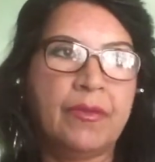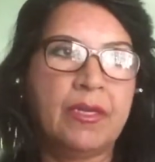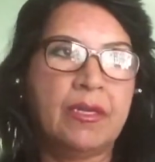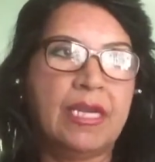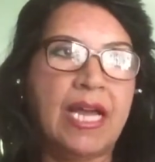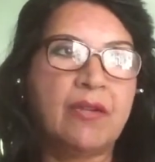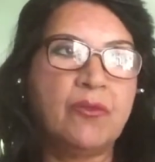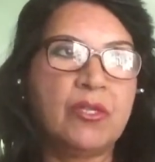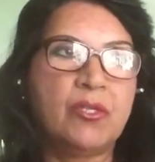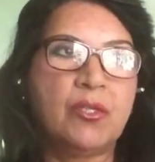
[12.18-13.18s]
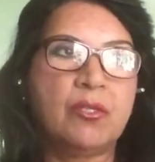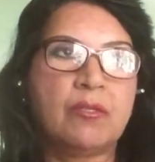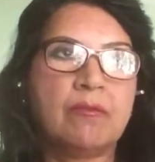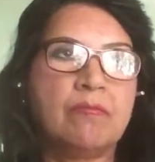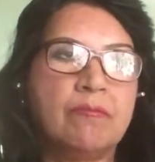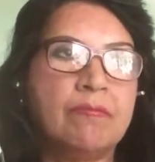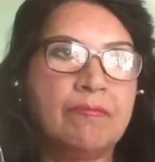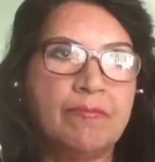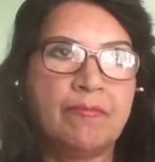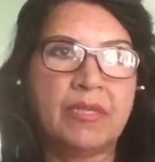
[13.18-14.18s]
Language is
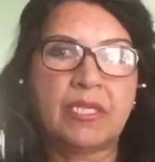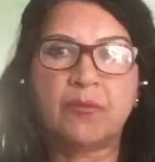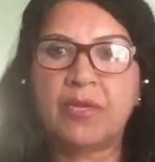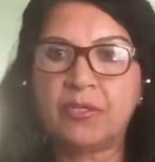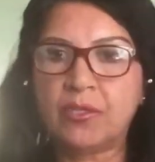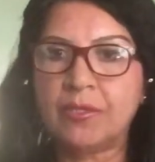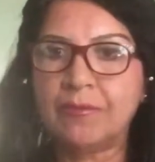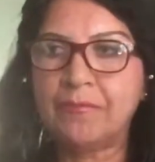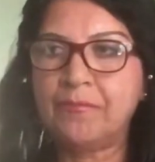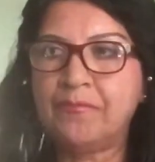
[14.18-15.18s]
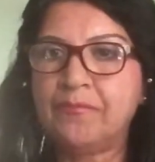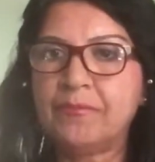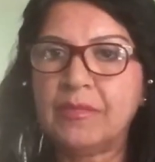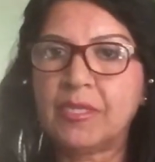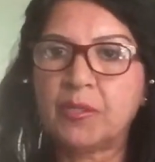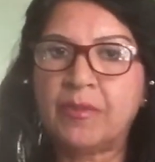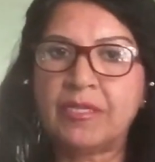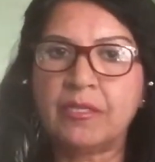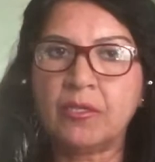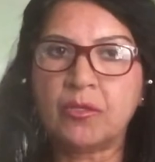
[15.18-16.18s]
expression,
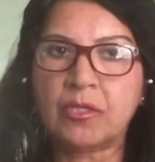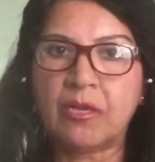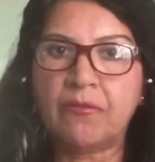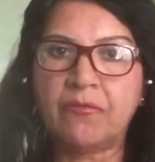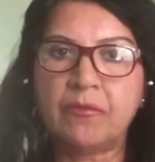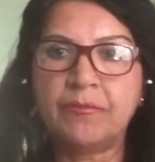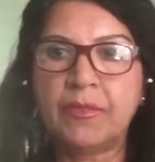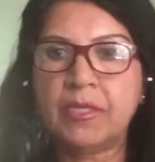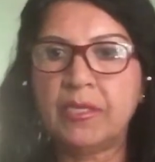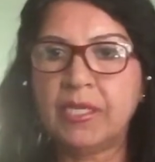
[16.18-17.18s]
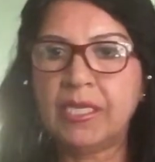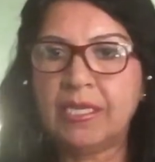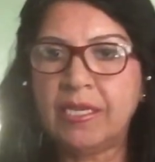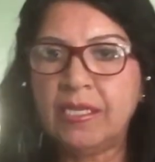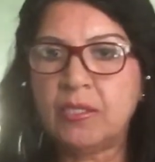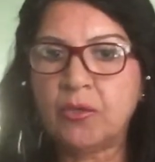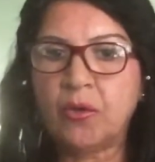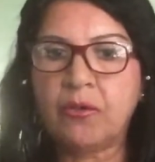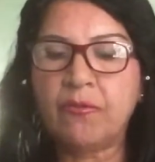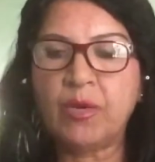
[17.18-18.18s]
expressing yourself in any sort
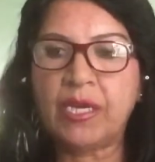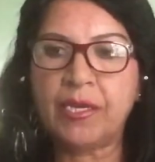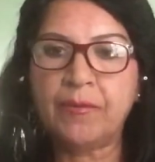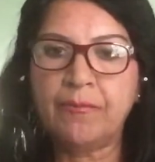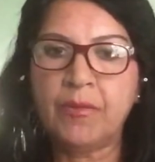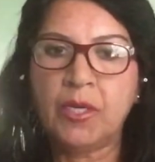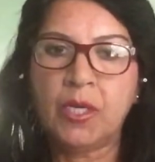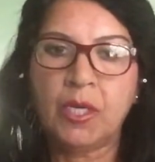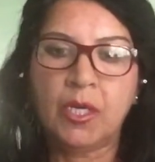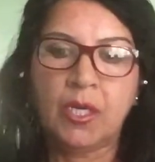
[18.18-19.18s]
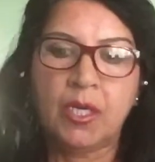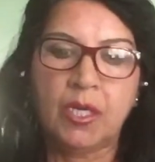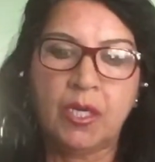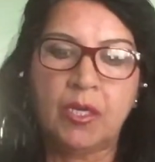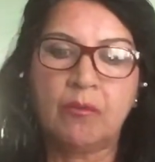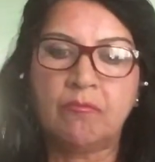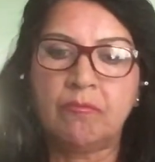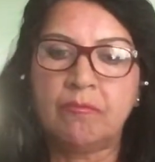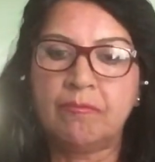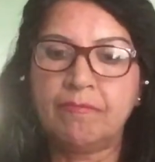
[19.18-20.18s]
of way. Um,
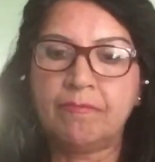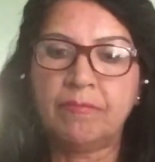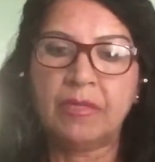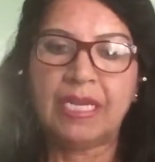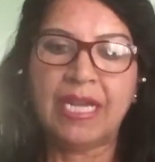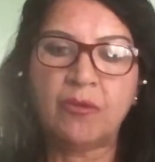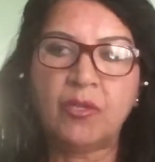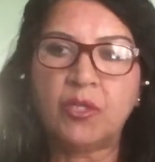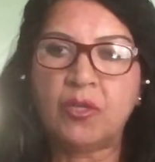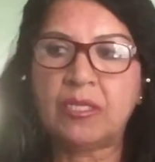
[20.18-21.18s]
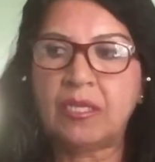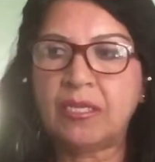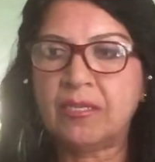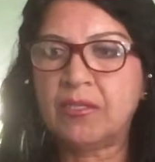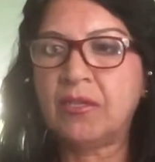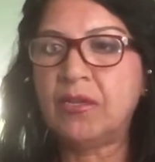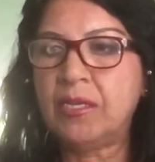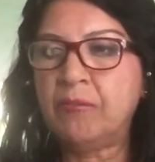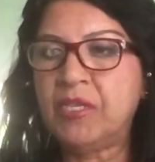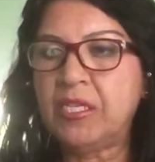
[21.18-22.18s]
Language doesn't necessarily
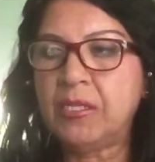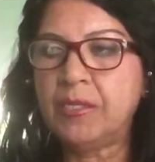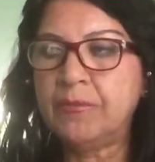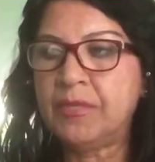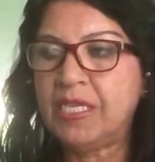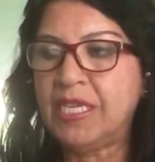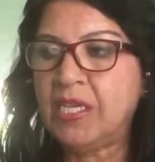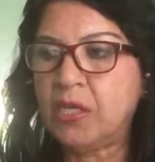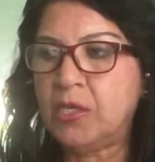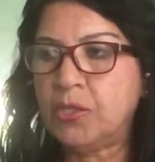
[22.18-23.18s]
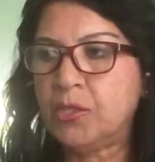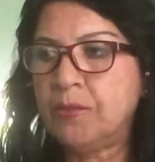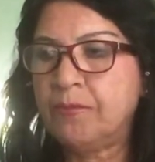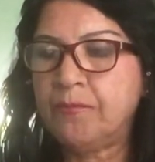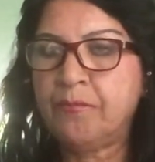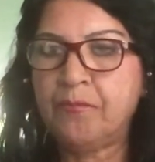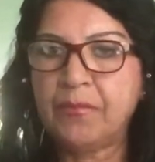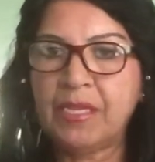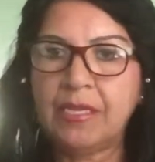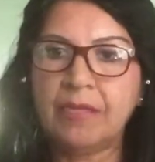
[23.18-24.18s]
mean English,
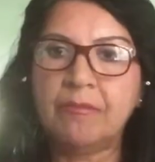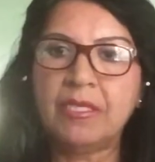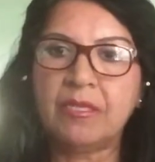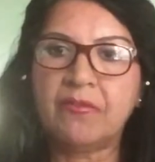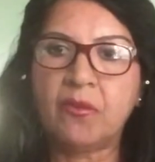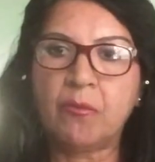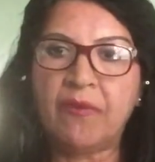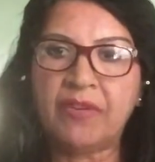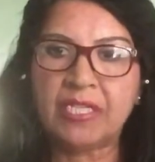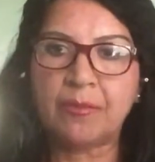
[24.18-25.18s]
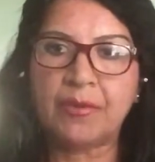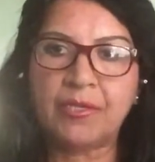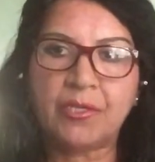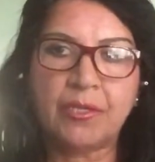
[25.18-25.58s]
it means a form of expression.